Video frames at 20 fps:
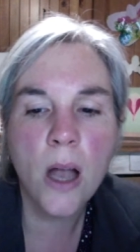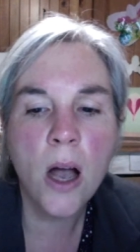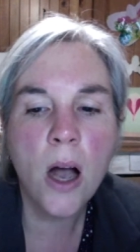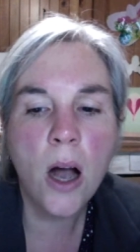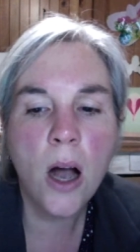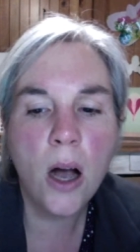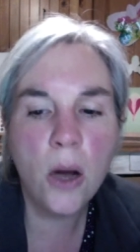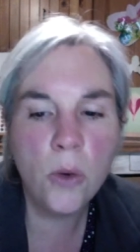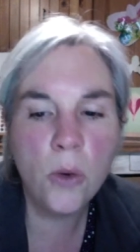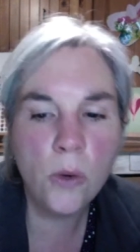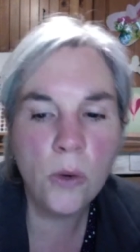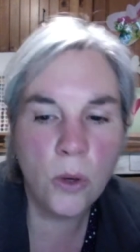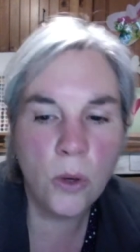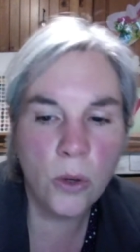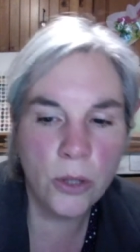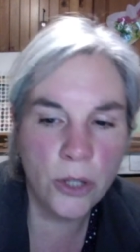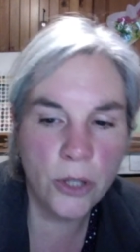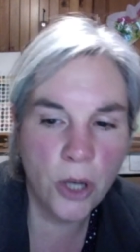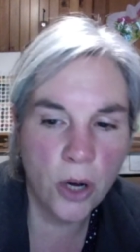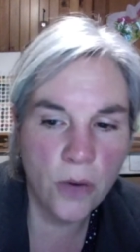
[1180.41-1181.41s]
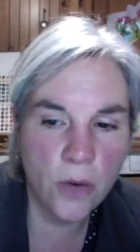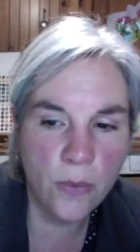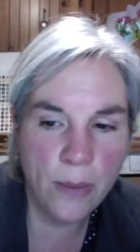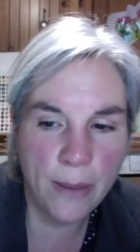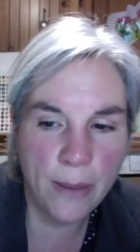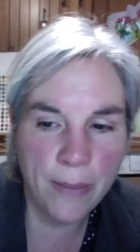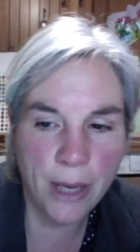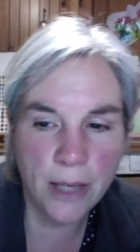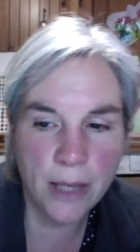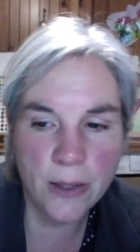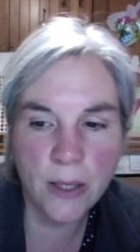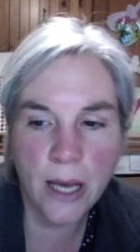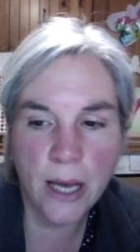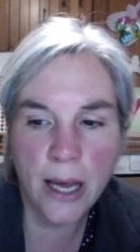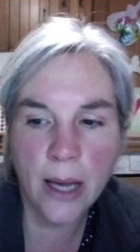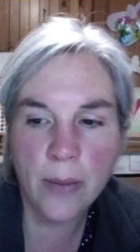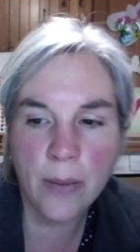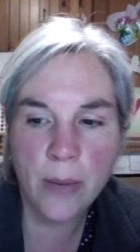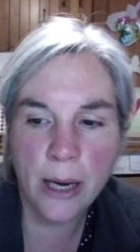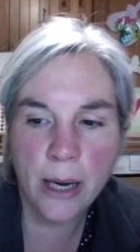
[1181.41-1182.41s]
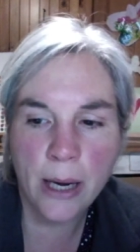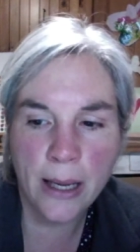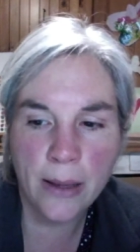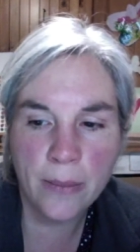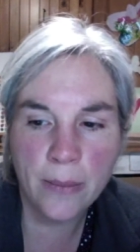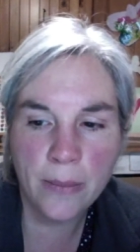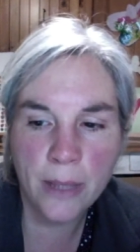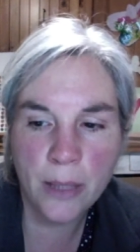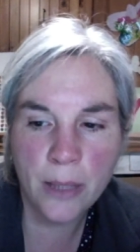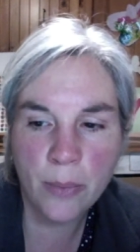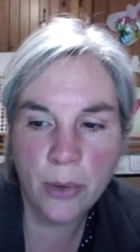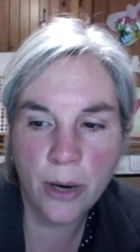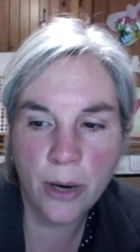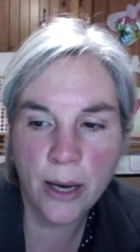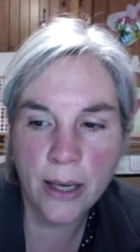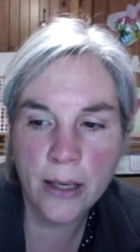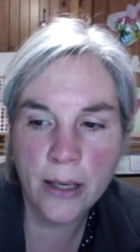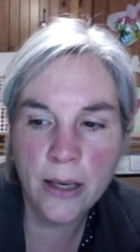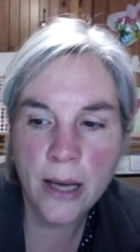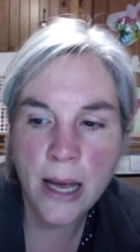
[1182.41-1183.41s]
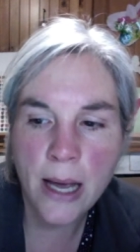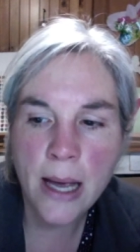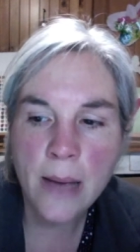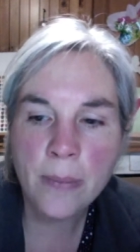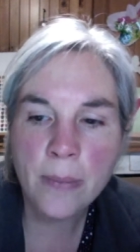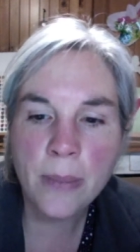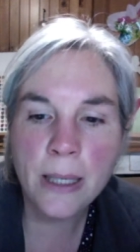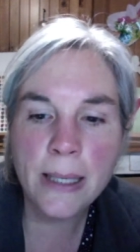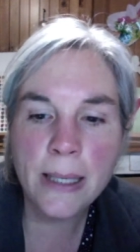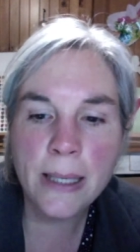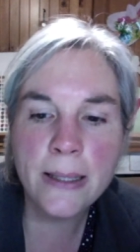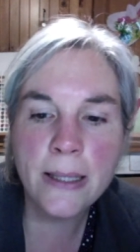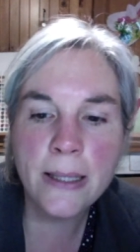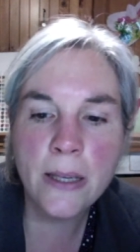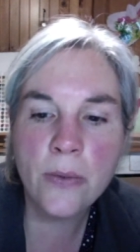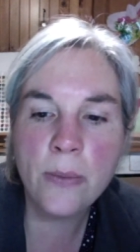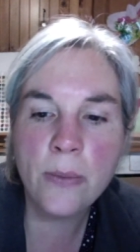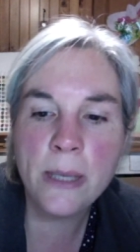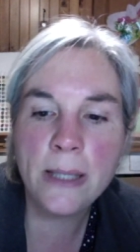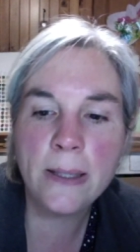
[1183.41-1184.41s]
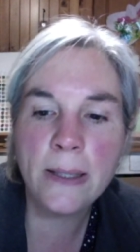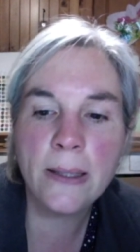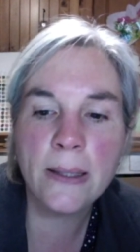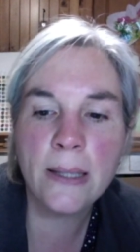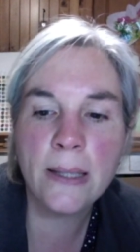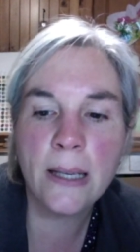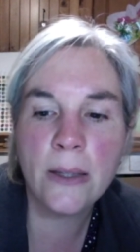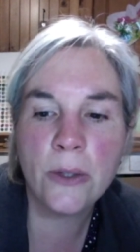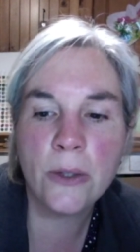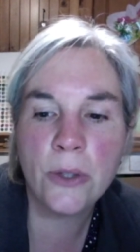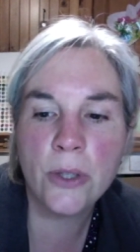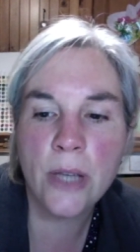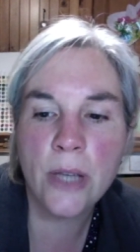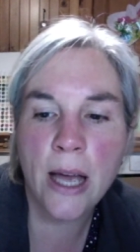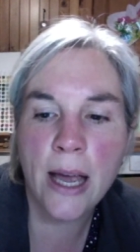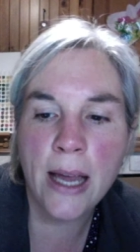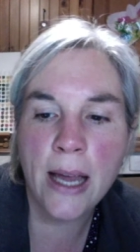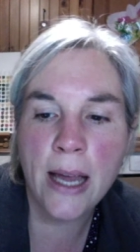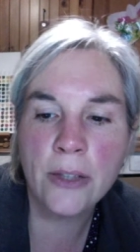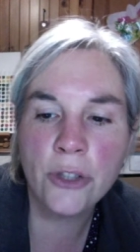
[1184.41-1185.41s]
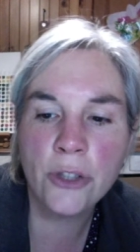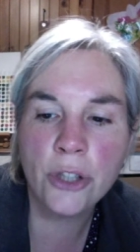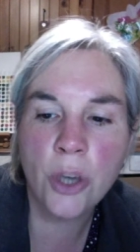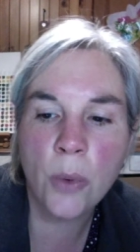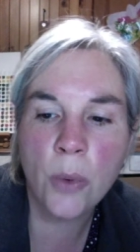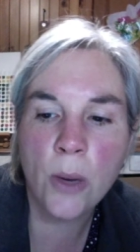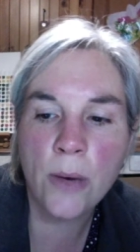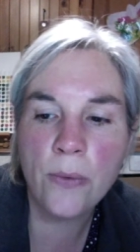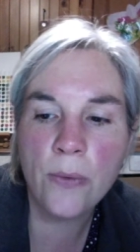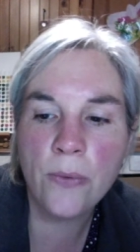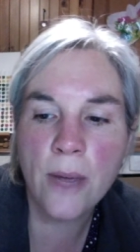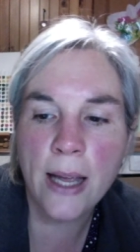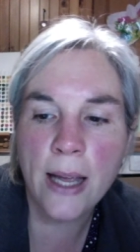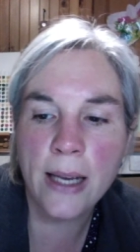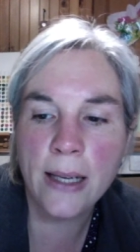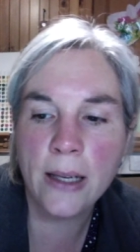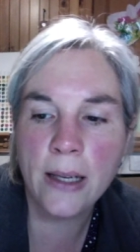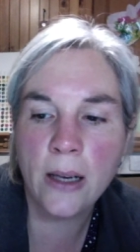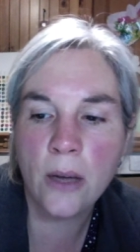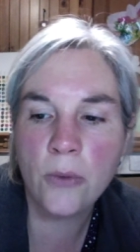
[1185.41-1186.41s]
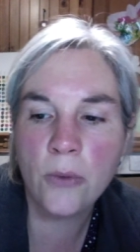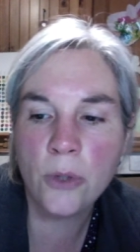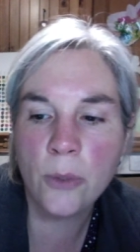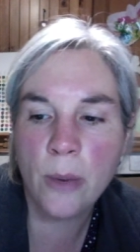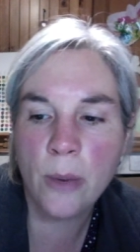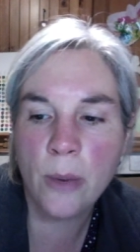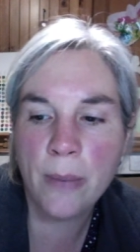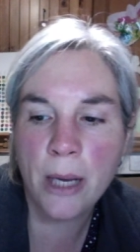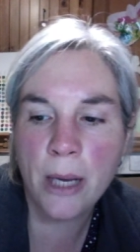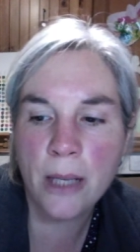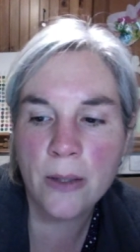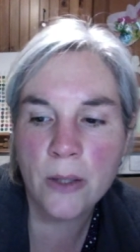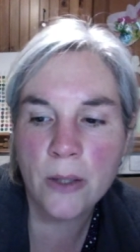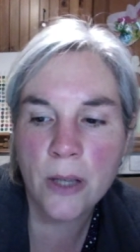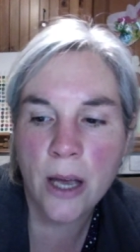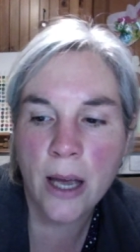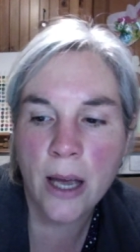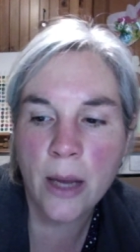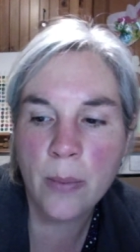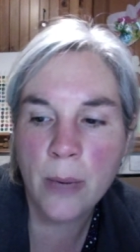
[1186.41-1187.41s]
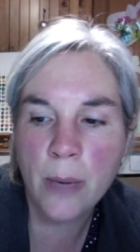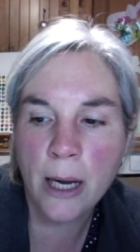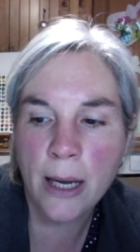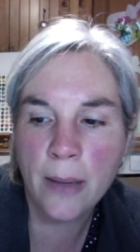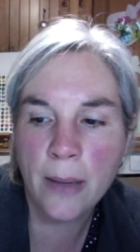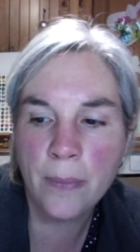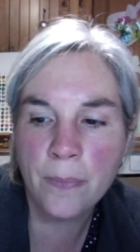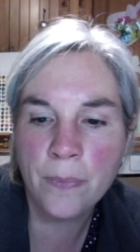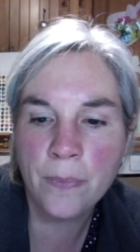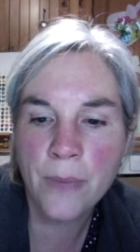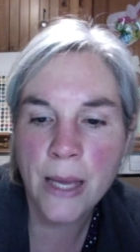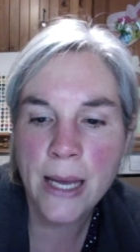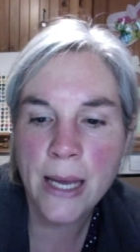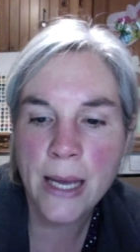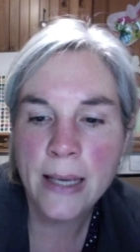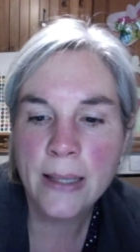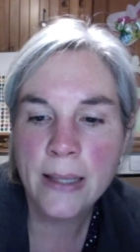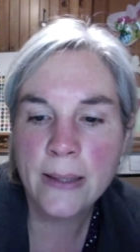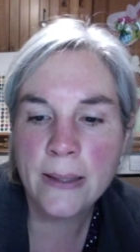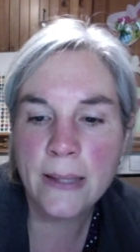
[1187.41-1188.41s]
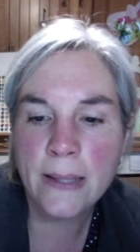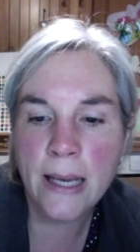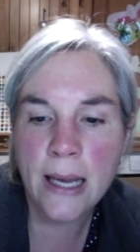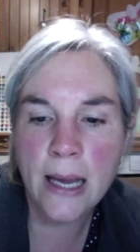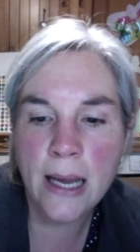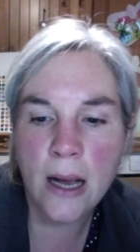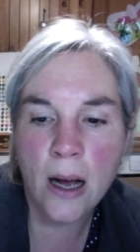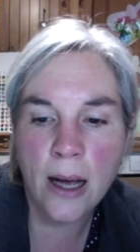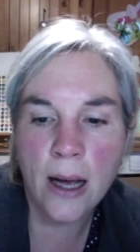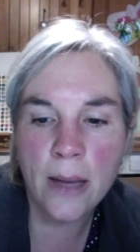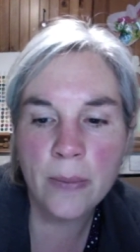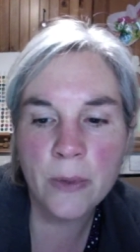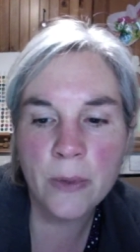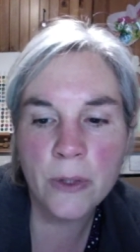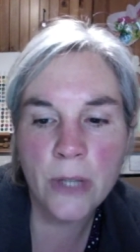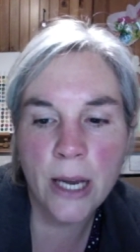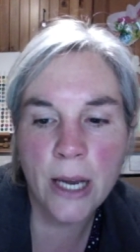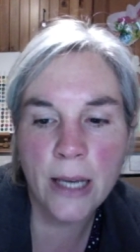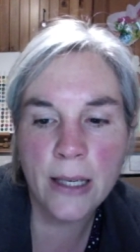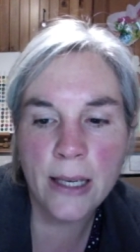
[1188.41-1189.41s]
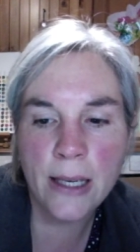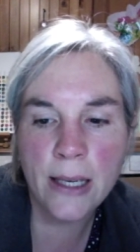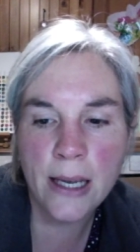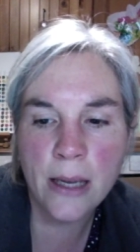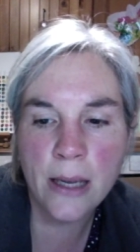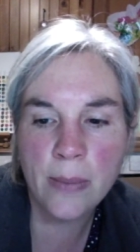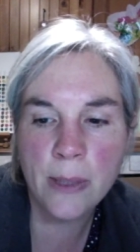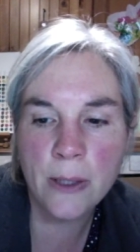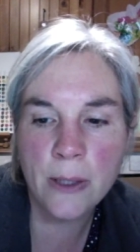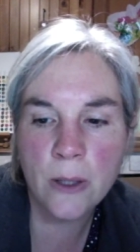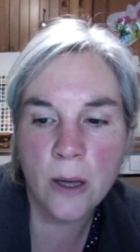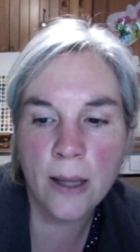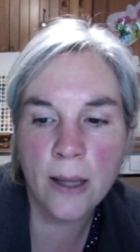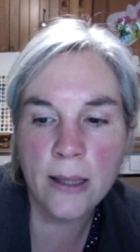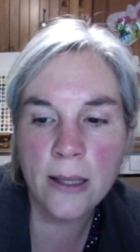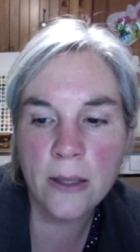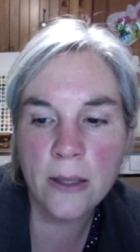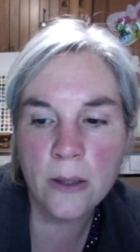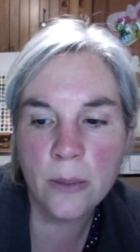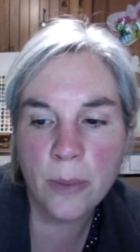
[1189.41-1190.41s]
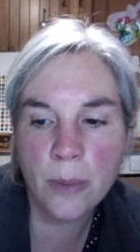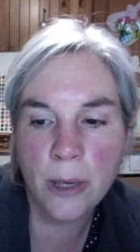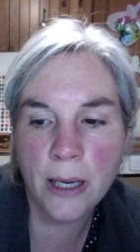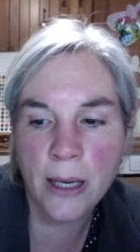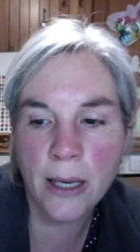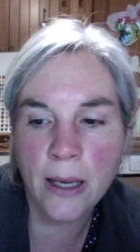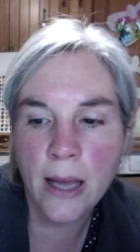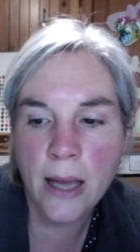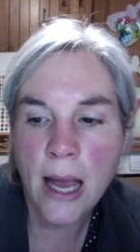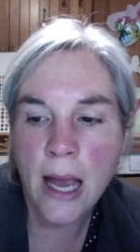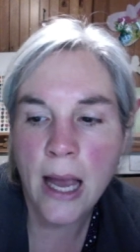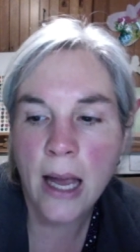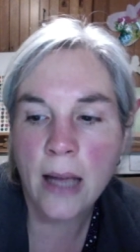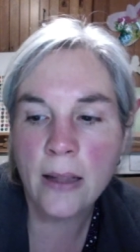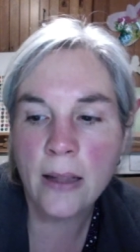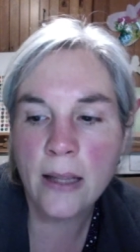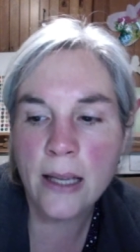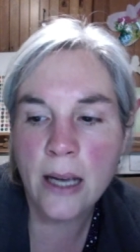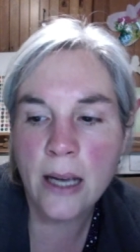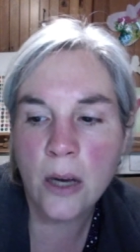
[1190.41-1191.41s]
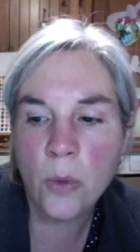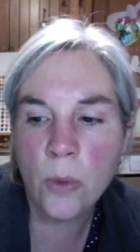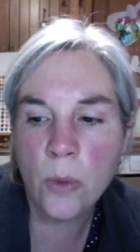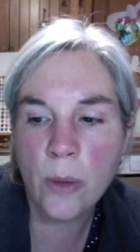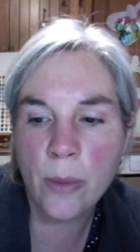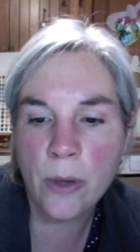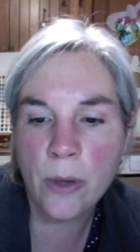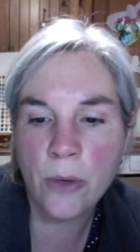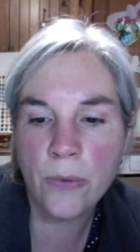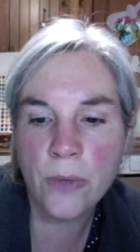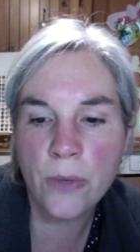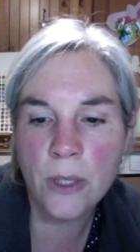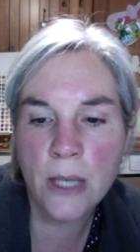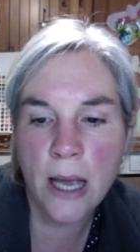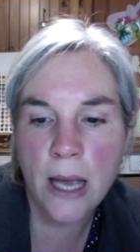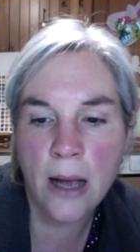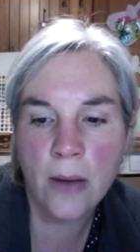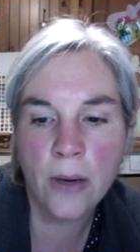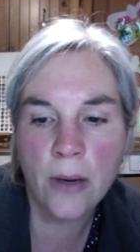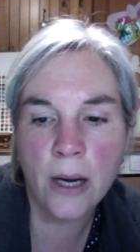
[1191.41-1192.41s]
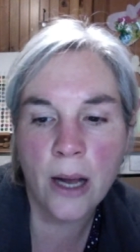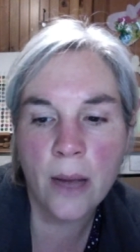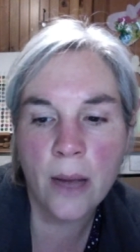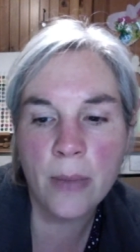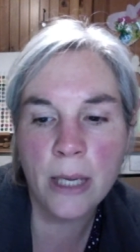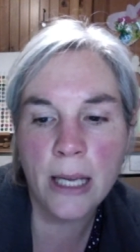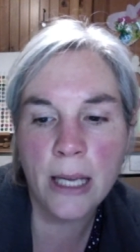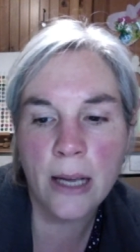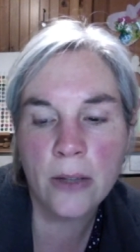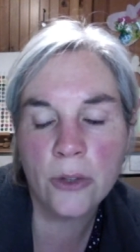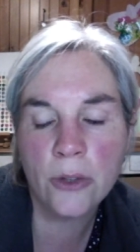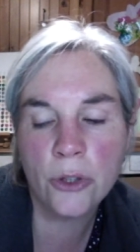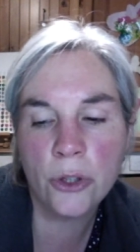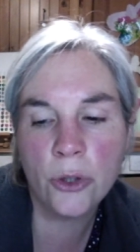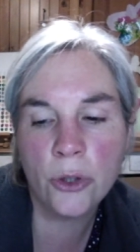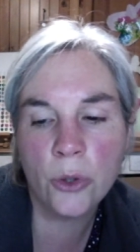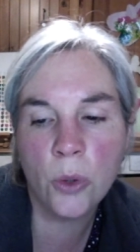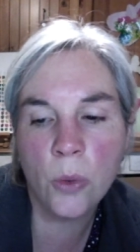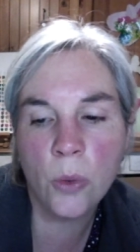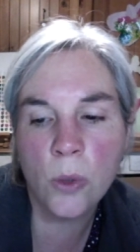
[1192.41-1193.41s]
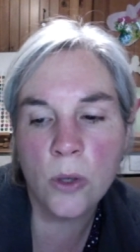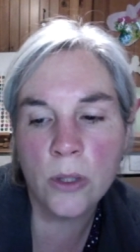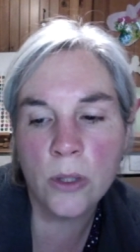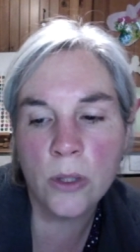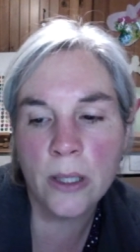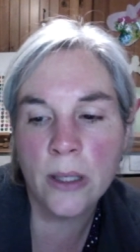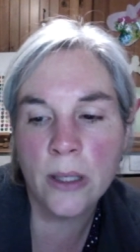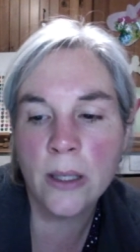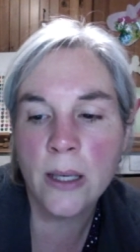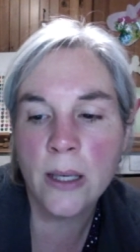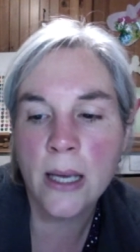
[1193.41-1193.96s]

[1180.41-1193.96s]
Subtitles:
O Lord, God of my master Abraham, he prayed, please give me success today and show unfailing love to my master Abraham. See, I am standing here beside this spring, and the young women of the town are coming out to draw water.